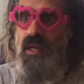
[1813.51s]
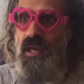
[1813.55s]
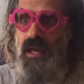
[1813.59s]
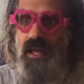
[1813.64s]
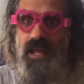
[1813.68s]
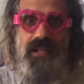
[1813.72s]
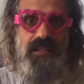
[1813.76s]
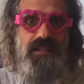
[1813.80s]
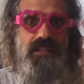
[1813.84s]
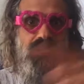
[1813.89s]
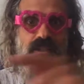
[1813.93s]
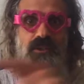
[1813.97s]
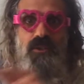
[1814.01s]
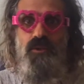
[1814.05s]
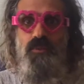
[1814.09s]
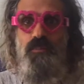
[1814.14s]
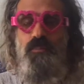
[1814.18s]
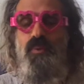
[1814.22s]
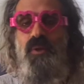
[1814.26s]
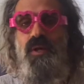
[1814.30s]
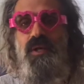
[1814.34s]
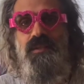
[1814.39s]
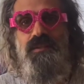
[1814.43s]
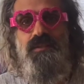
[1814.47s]
and they don't
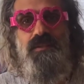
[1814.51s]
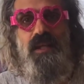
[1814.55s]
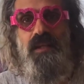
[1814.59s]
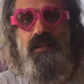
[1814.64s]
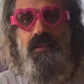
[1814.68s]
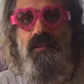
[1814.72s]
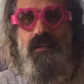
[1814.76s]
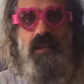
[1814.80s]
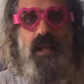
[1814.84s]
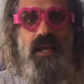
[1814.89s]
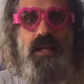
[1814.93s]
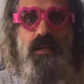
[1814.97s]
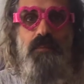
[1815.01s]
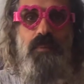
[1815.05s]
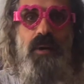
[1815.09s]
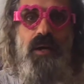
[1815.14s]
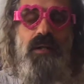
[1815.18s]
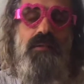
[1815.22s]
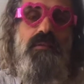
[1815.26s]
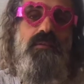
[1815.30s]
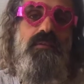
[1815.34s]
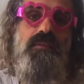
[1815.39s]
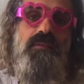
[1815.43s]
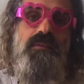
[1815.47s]
press that like
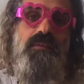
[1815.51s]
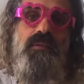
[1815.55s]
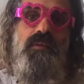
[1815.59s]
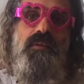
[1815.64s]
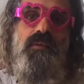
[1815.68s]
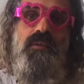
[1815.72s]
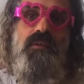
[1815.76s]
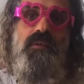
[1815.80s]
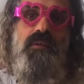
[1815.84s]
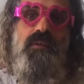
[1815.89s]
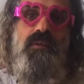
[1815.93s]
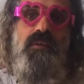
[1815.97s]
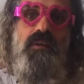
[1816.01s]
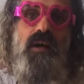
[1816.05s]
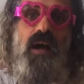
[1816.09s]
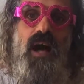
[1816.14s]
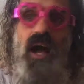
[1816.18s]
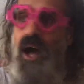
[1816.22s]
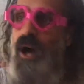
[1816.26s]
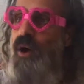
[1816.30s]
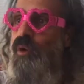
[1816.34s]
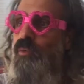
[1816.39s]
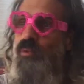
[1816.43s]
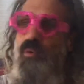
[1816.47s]
button.
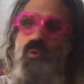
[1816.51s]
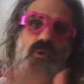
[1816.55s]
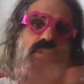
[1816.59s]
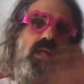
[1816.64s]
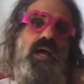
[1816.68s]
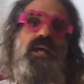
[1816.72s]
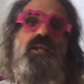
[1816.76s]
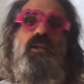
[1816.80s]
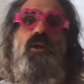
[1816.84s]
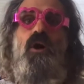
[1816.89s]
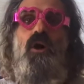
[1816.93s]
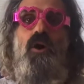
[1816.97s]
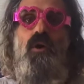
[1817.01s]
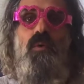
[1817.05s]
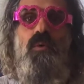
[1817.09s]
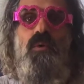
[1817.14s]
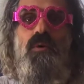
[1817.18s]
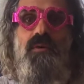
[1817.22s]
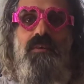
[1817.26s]
How would I know?